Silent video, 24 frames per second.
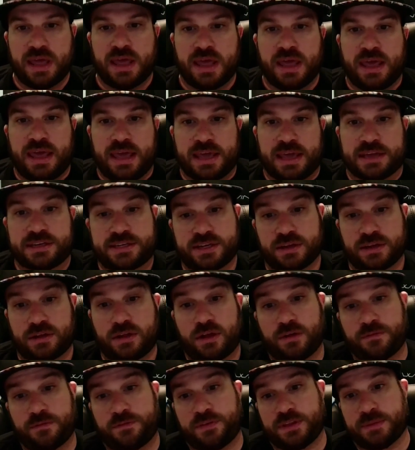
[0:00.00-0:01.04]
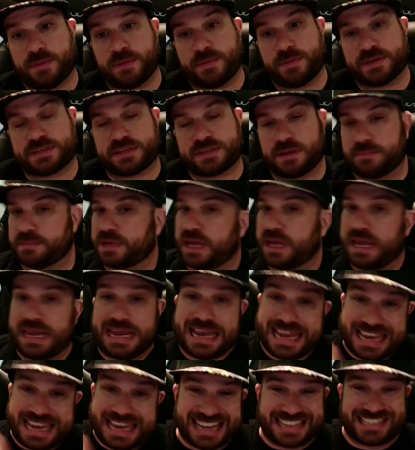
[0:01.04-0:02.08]
until hopefully maybe someday
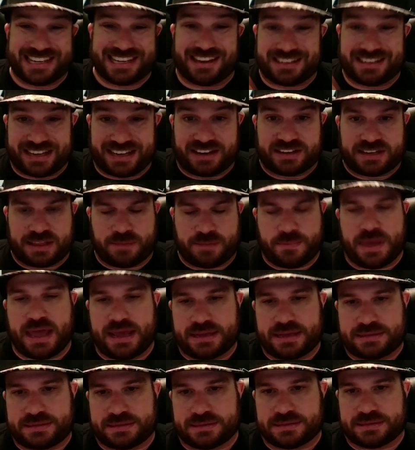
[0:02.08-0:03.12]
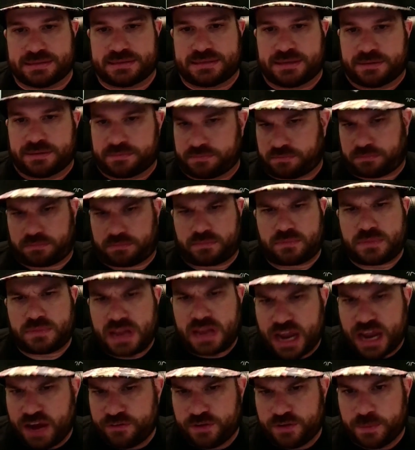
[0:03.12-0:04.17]
it gets out there to the masses.
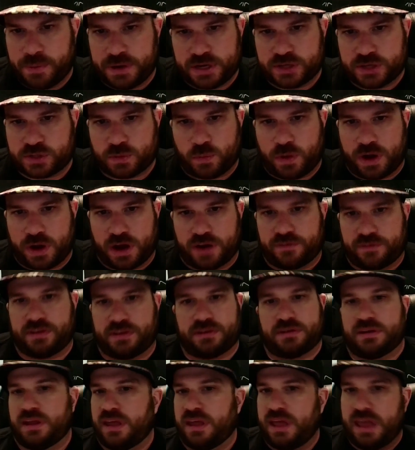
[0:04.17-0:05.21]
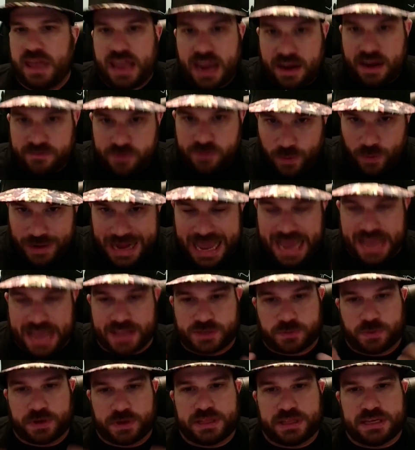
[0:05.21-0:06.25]
Everybody's aware of it. Everyone has
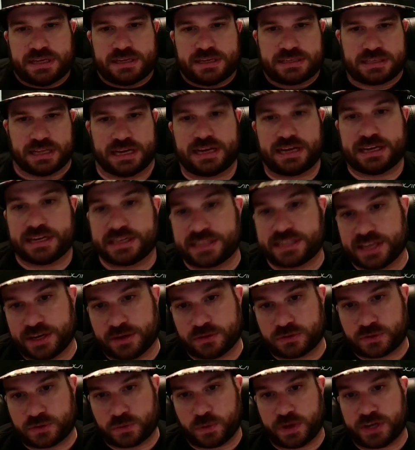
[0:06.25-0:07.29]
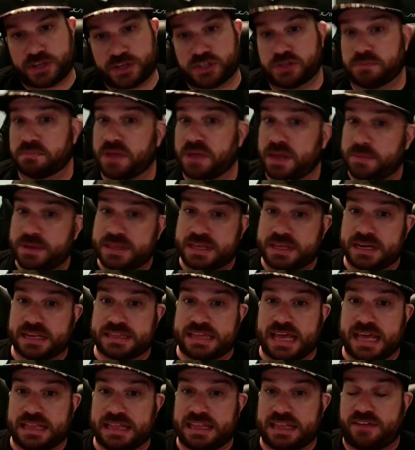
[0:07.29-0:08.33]
one of these like a Nintendo Switch. Maybe then at
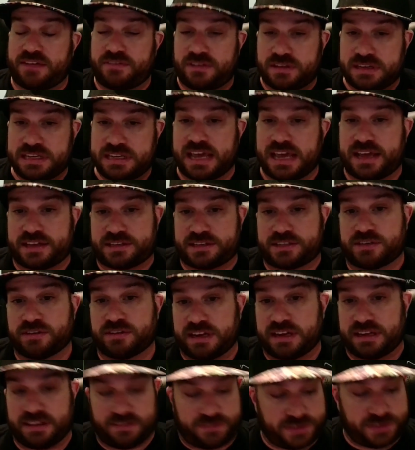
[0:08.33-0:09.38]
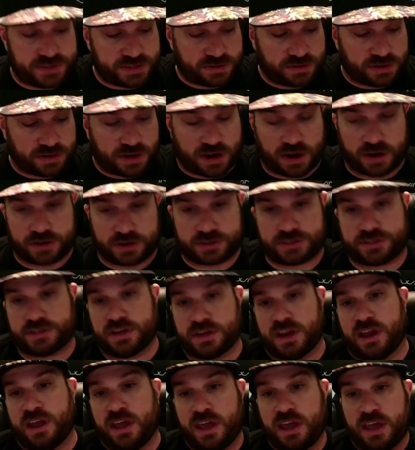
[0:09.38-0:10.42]
that level, yes, you're getting the physical carts.
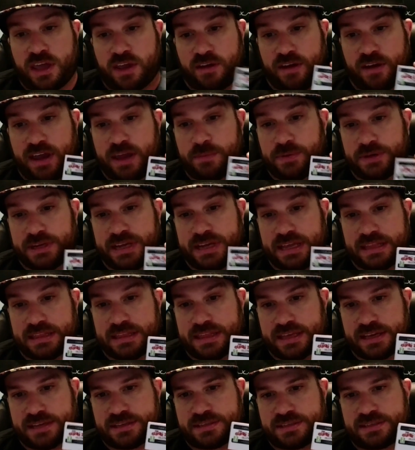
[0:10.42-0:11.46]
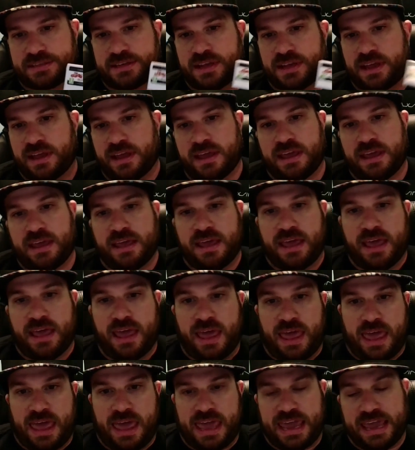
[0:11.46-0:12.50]
You're able to get this.
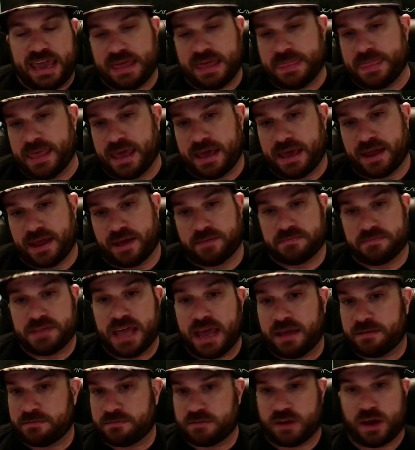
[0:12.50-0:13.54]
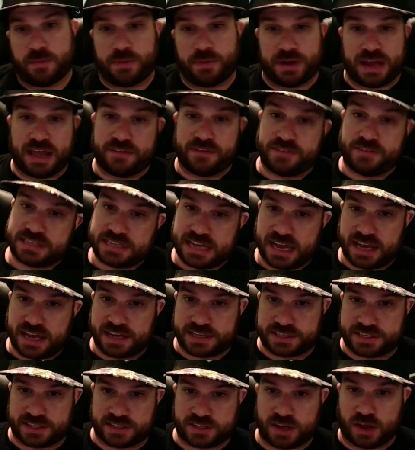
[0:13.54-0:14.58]
And then, yeah, you're able to have easy
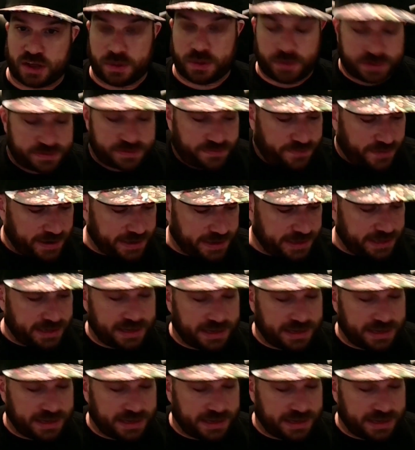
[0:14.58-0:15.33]
access. Although what's funny is